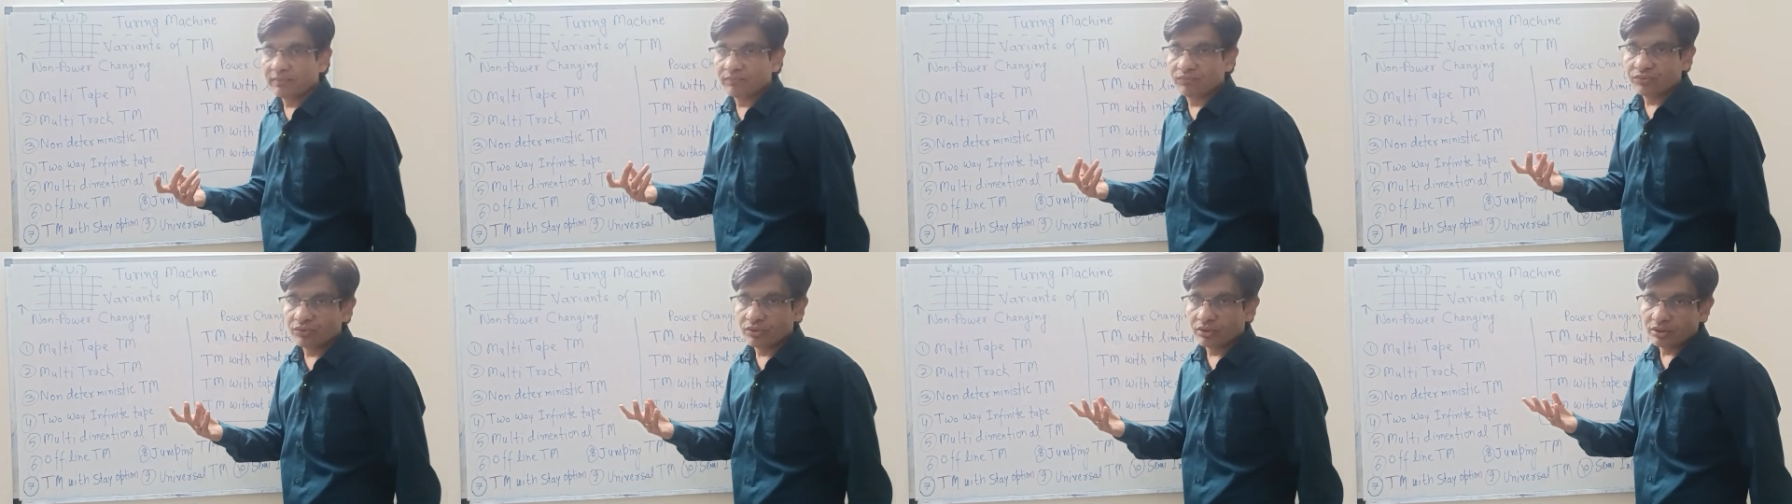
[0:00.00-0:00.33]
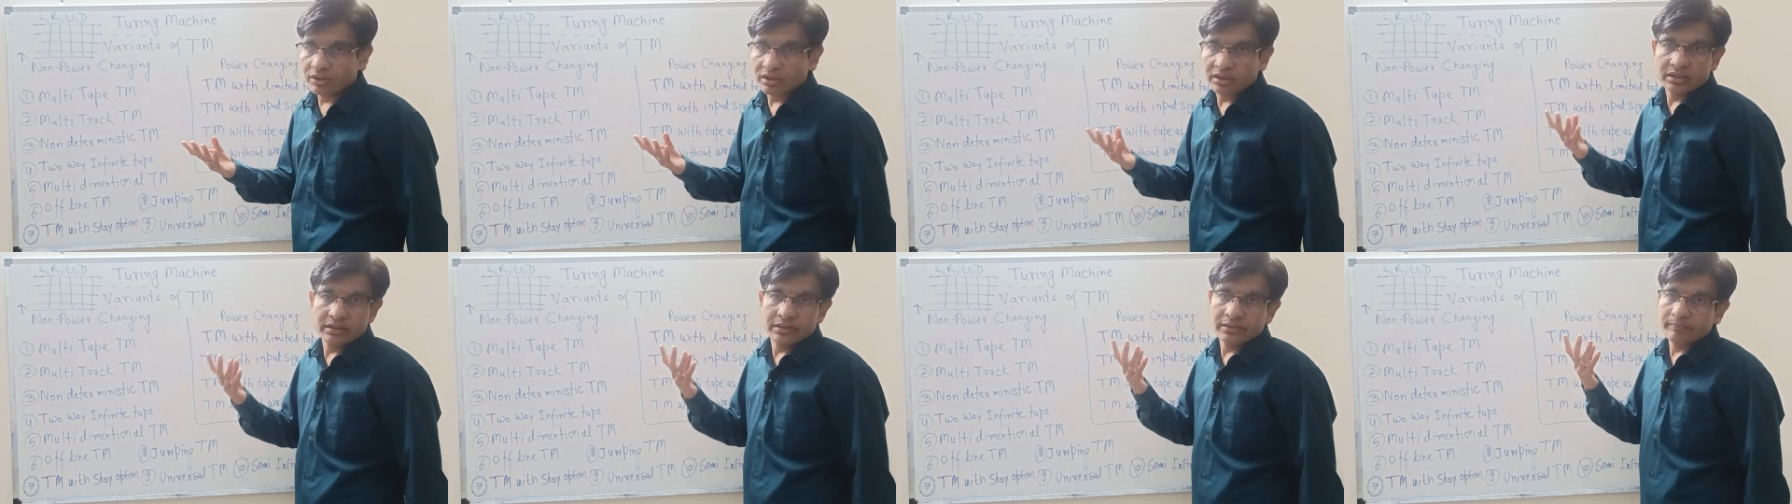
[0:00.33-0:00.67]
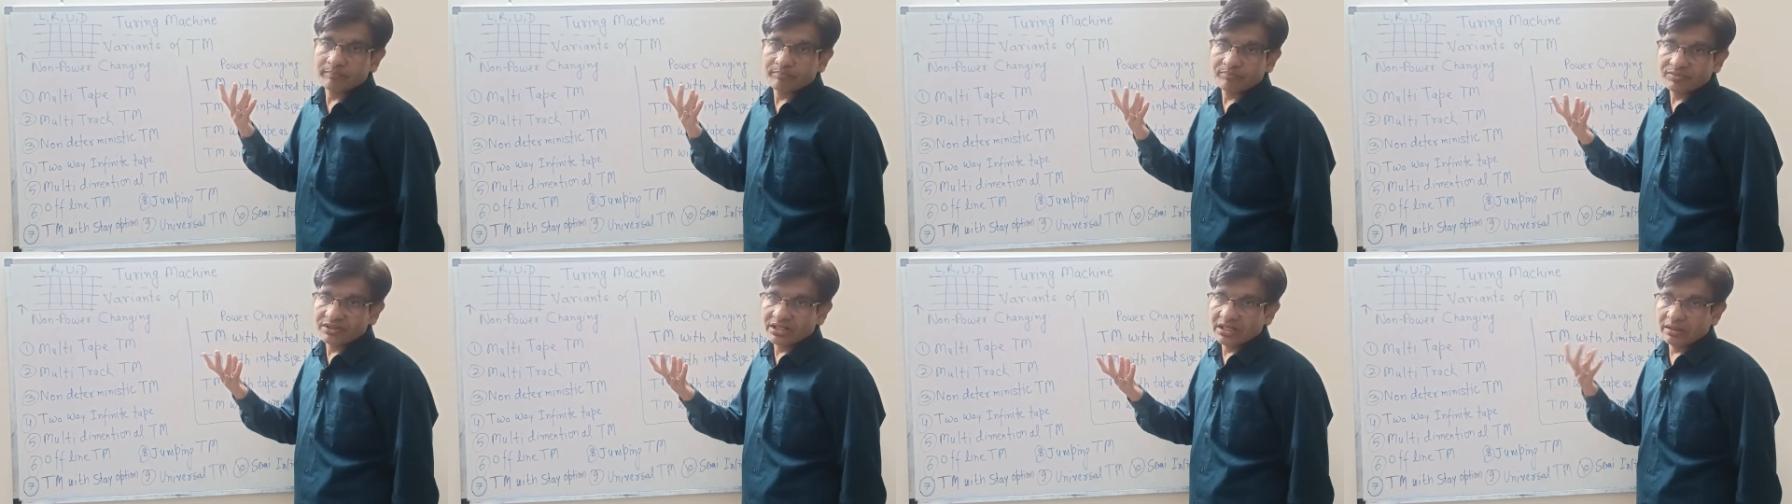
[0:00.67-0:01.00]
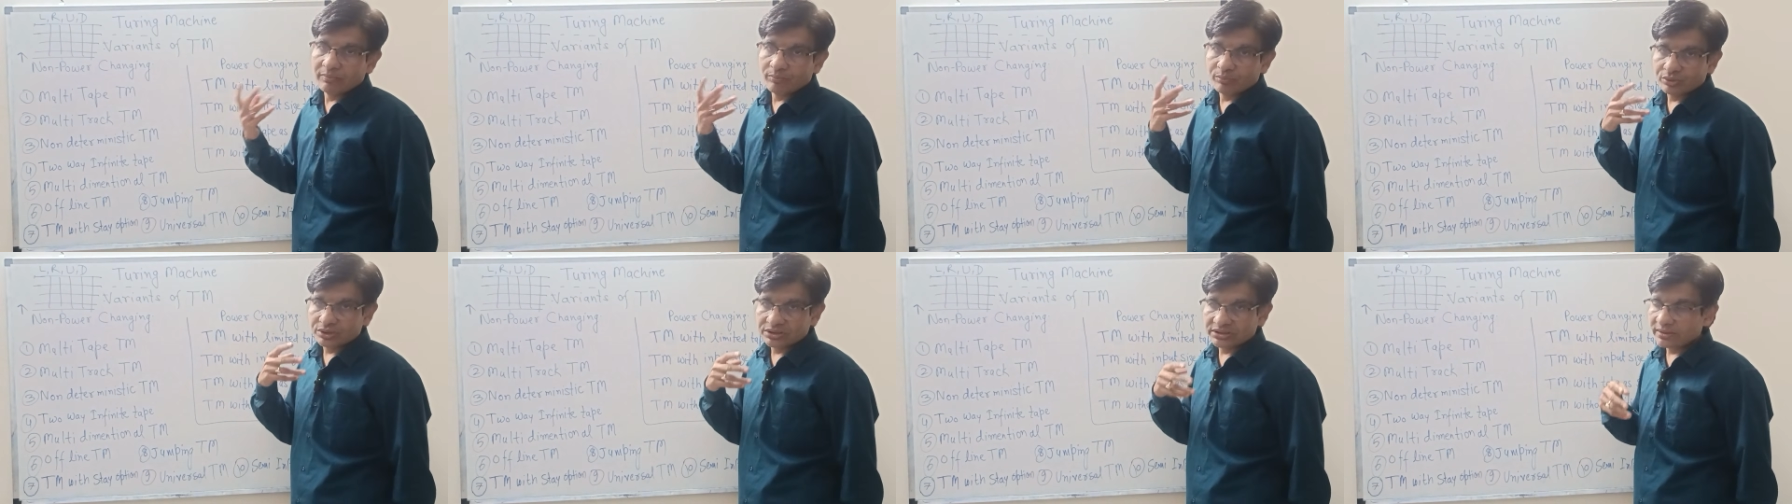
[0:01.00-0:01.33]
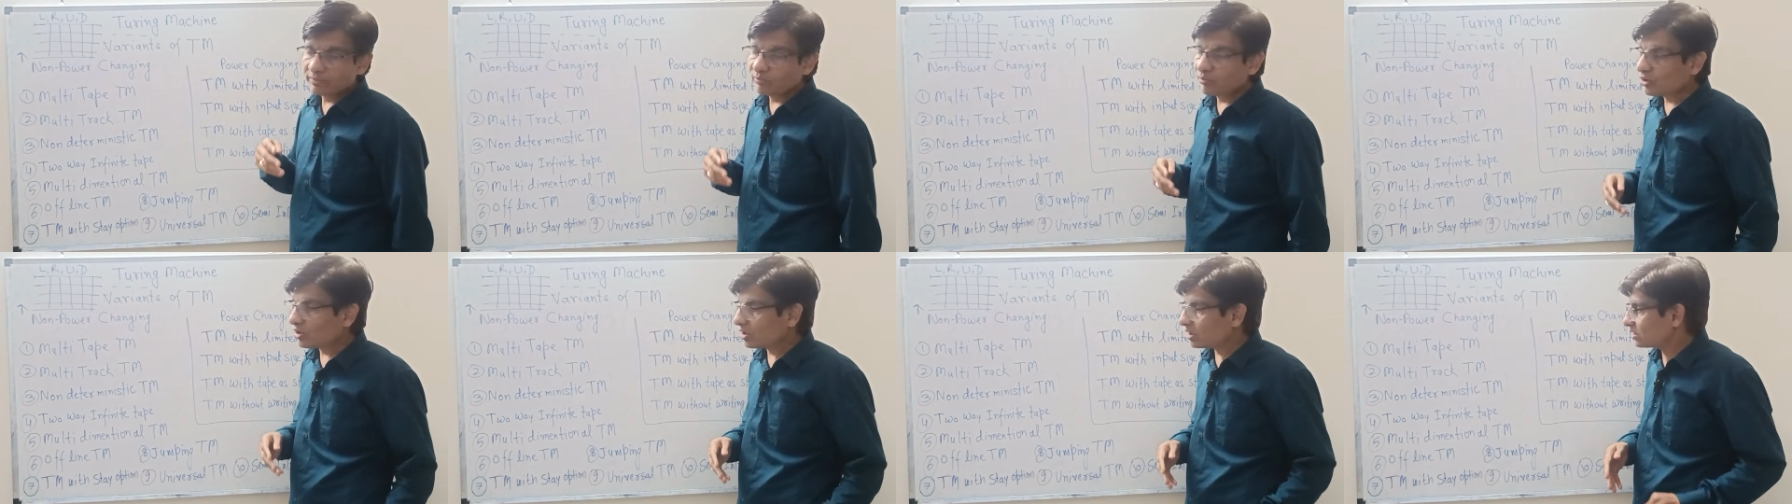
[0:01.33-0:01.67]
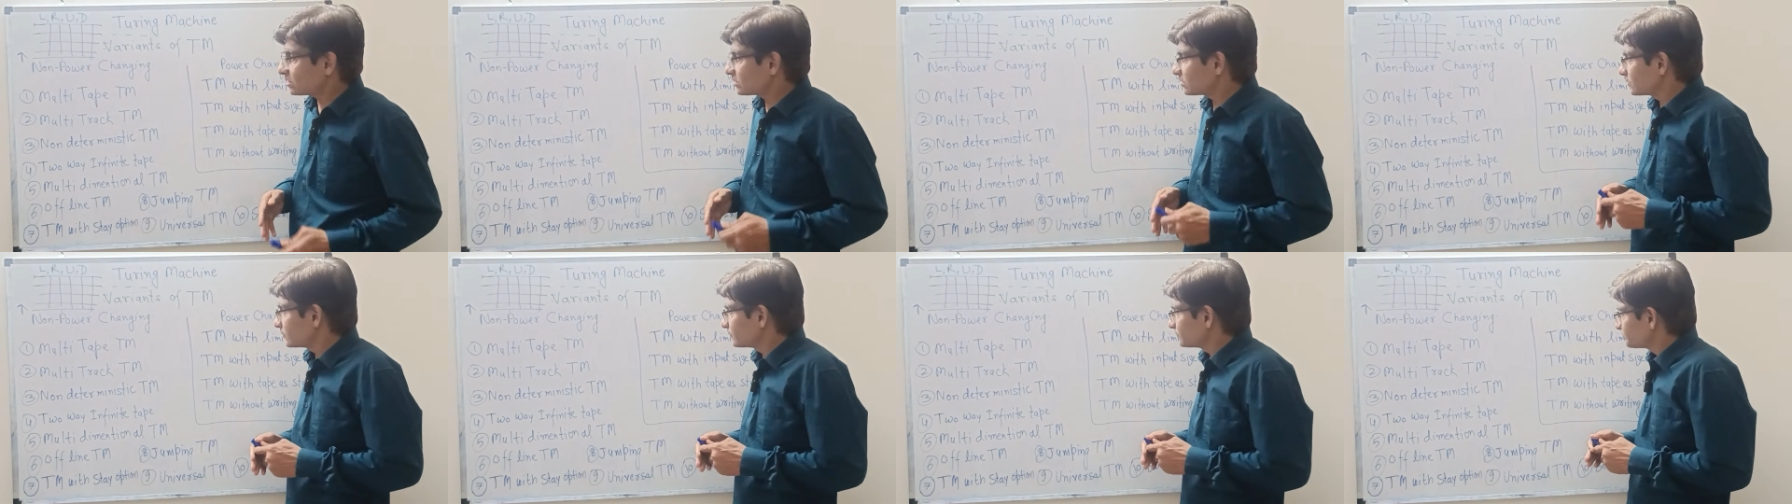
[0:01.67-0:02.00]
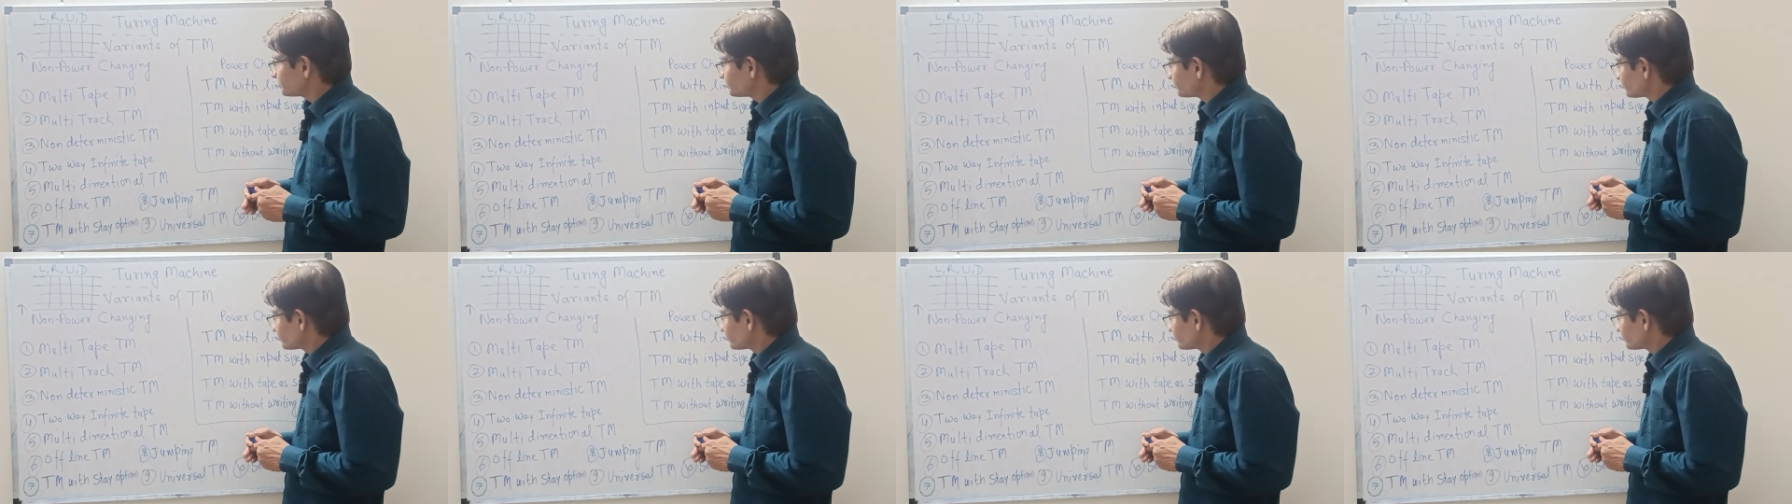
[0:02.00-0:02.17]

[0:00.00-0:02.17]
tape for input symbols.